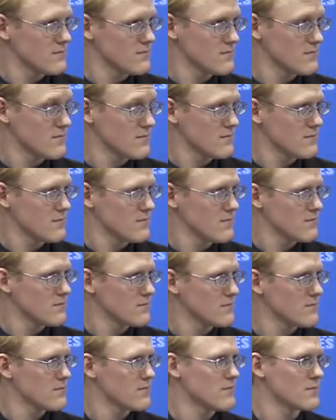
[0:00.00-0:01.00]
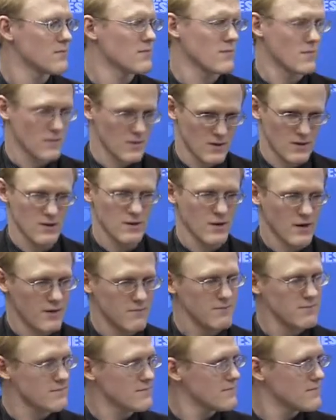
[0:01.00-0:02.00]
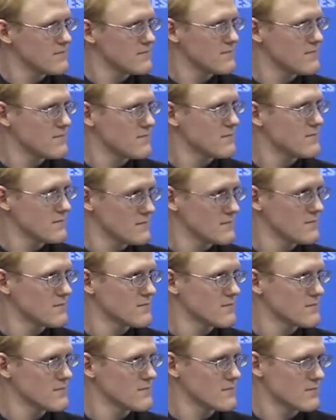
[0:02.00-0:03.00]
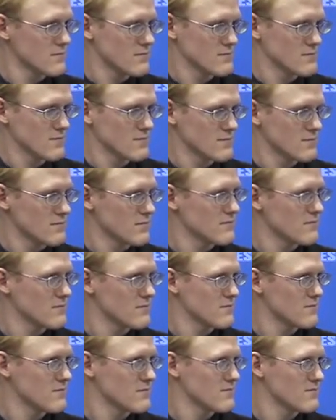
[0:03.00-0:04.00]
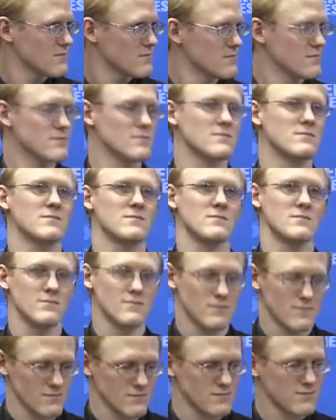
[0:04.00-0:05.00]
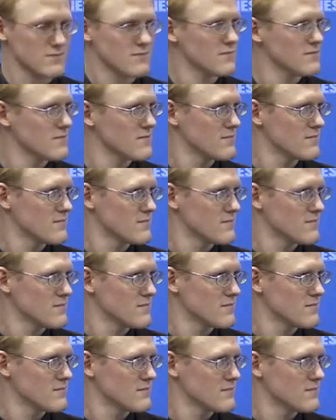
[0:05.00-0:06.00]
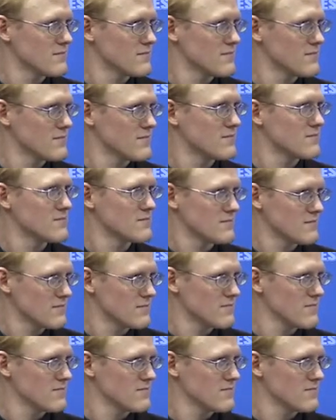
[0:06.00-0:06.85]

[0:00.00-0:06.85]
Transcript: This person isn't speaking.